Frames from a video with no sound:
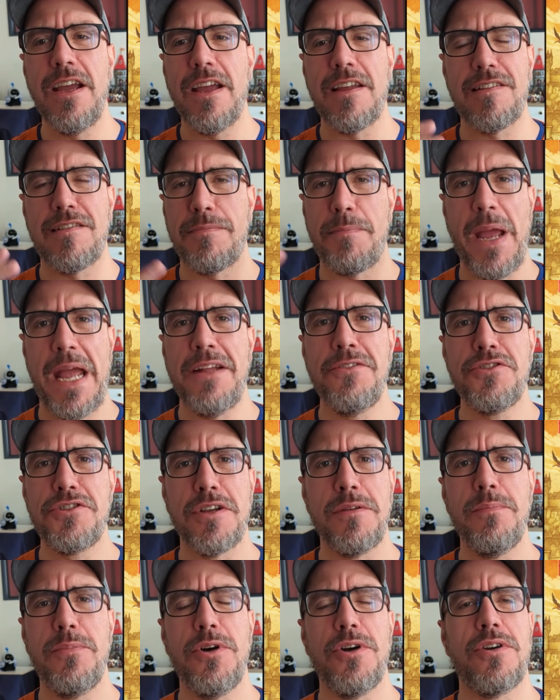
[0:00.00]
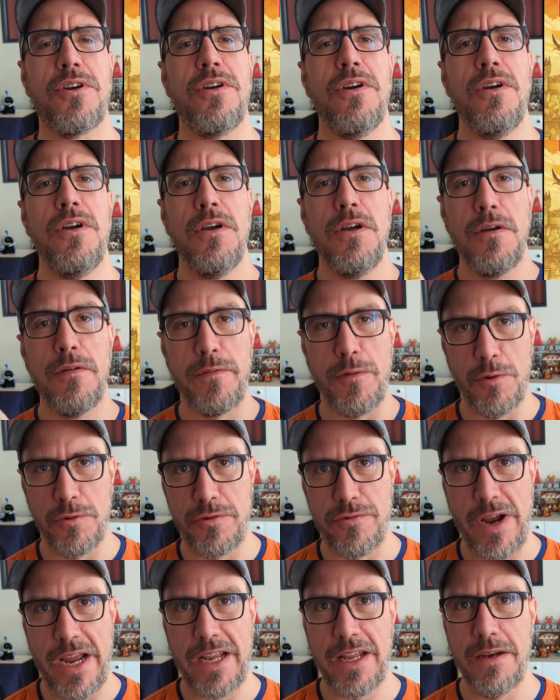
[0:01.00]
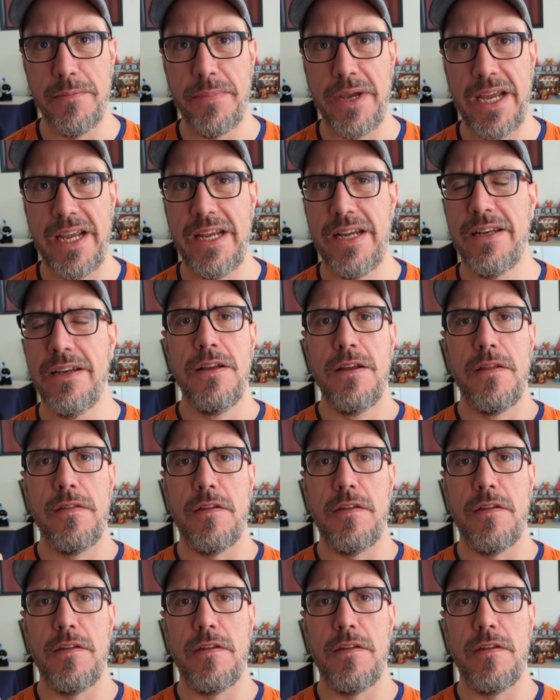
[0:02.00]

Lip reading: Expansion book for Dragonbane,